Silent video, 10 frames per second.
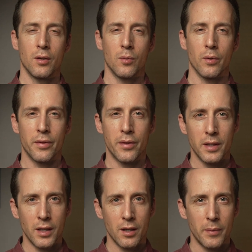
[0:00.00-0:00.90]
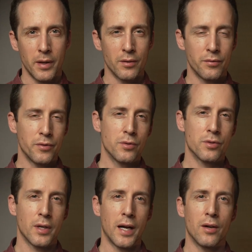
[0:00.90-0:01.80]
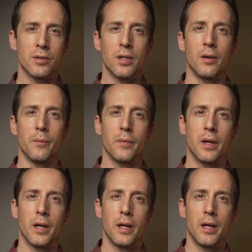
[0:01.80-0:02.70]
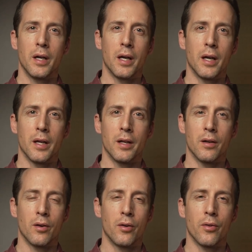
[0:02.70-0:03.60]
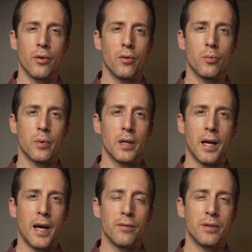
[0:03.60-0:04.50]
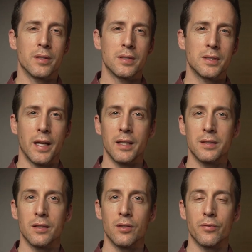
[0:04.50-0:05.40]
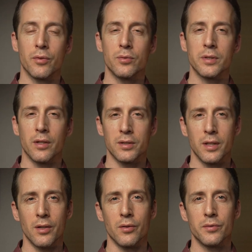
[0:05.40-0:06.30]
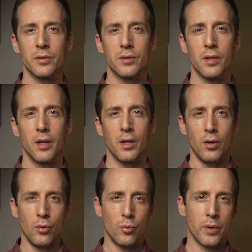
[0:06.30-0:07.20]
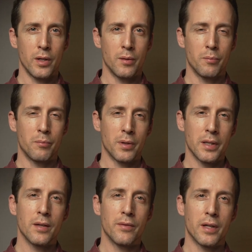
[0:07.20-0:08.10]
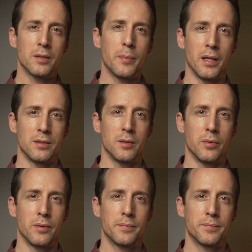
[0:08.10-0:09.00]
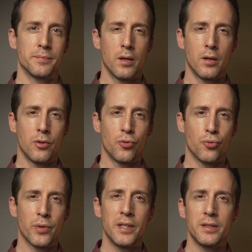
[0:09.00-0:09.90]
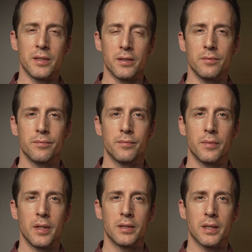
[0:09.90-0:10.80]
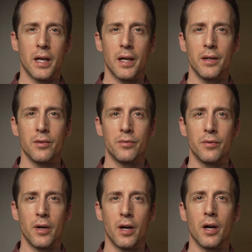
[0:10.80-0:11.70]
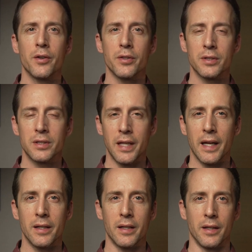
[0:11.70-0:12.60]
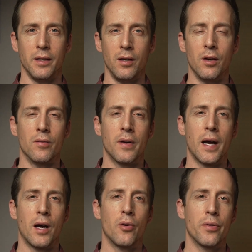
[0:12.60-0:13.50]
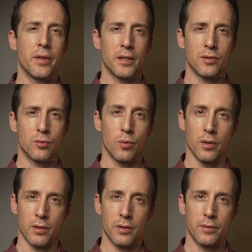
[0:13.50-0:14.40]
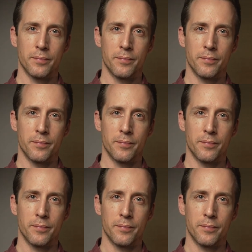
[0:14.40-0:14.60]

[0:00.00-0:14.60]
We're thinking about a future outcome. And although we haven't tasted the fruits ourselves, we believe that it's possible. Reason is a kind of understanding of how things work,